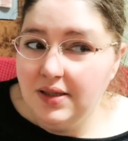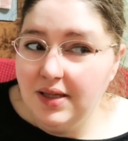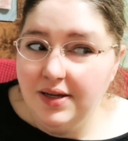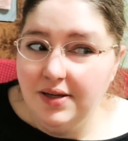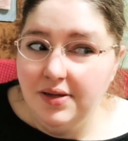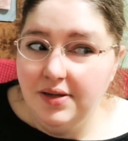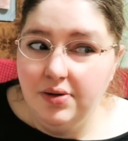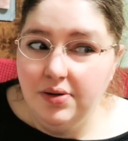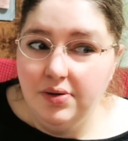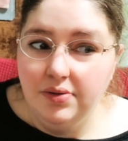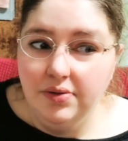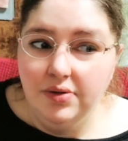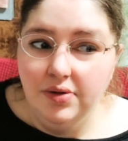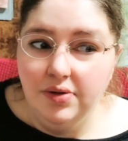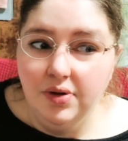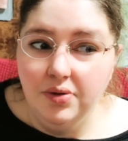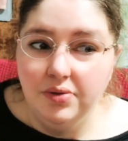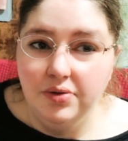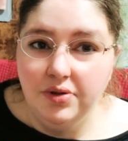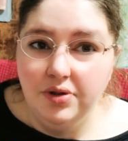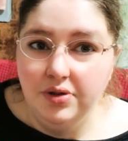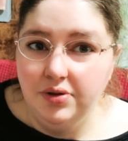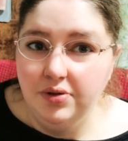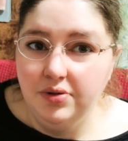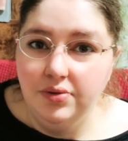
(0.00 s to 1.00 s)
They don't
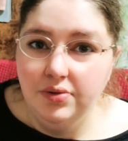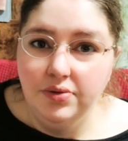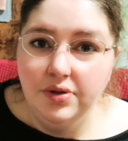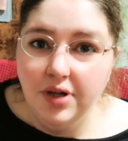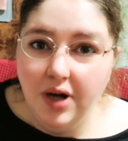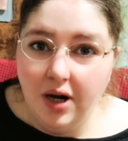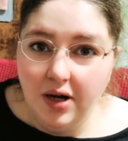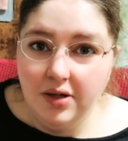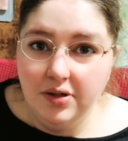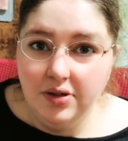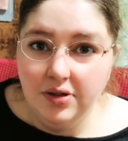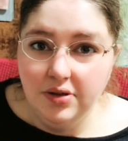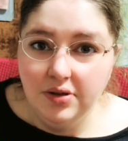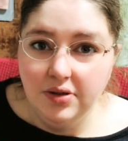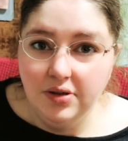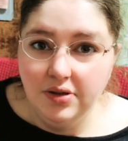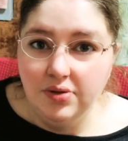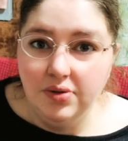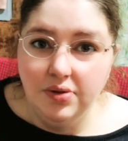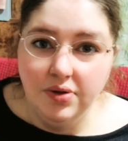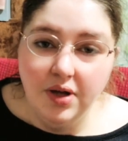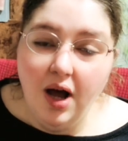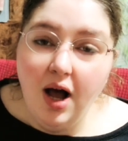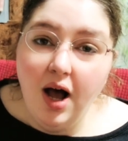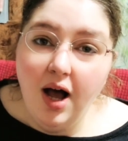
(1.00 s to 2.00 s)
go to doctors
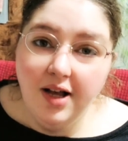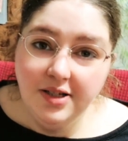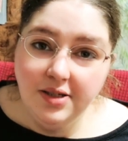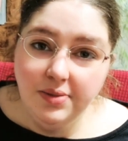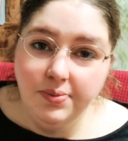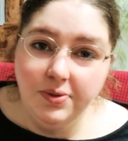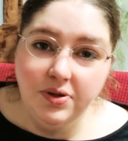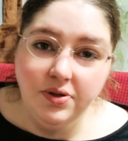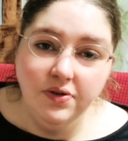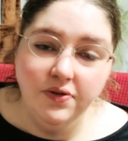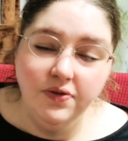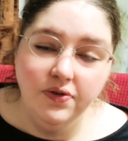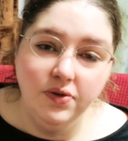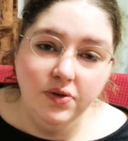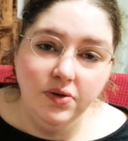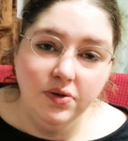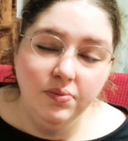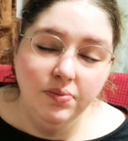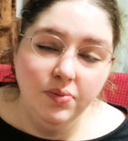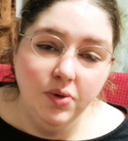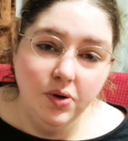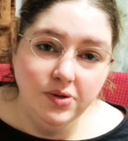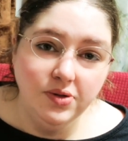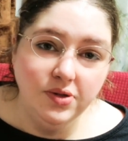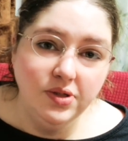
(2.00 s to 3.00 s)
or the hospital for
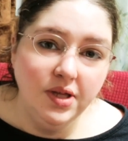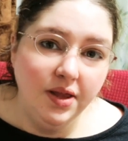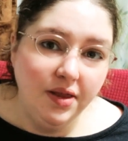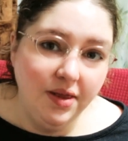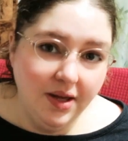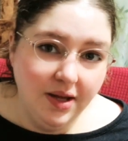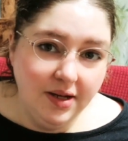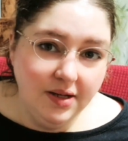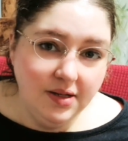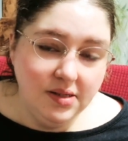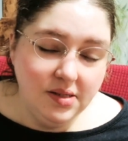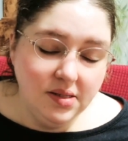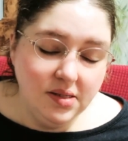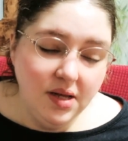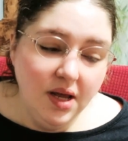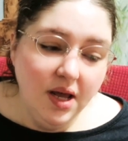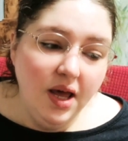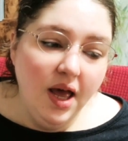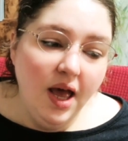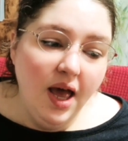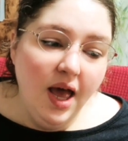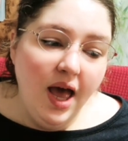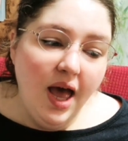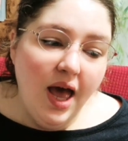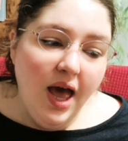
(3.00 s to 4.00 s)
most things.
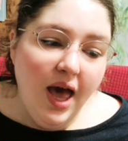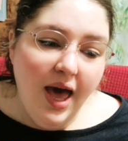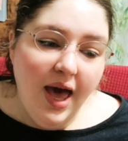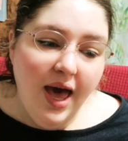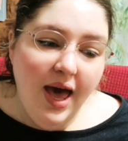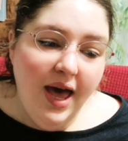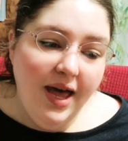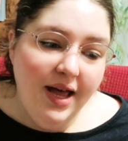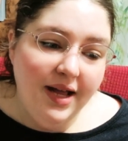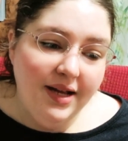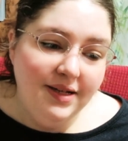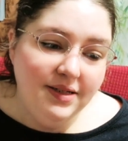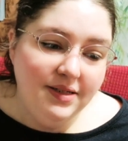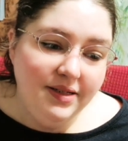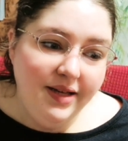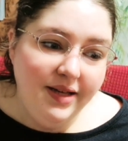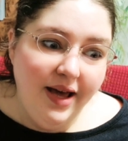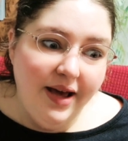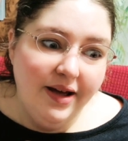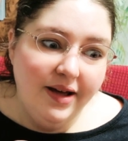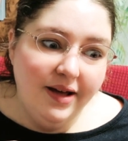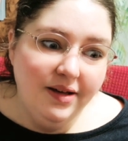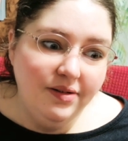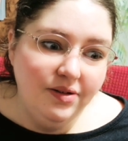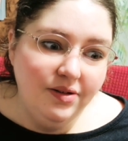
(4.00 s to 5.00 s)
And
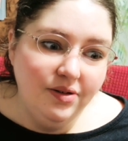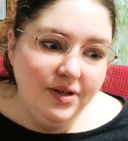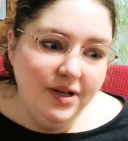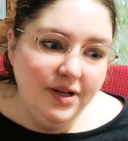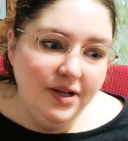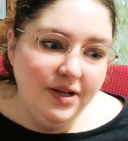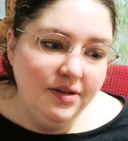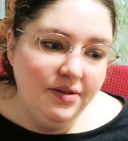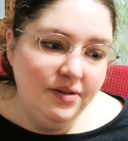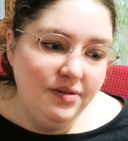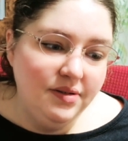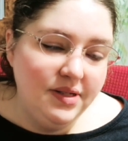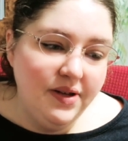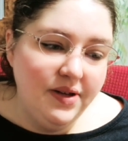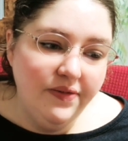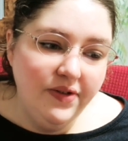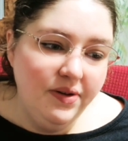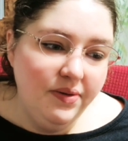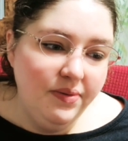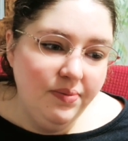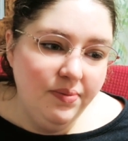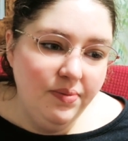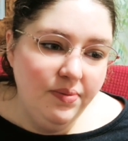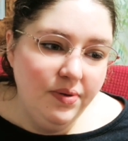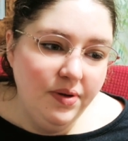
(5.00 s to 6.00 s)
yeah, you get
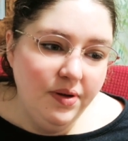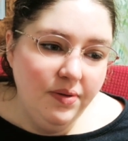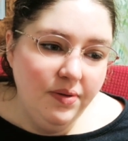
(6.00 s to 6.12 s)
70%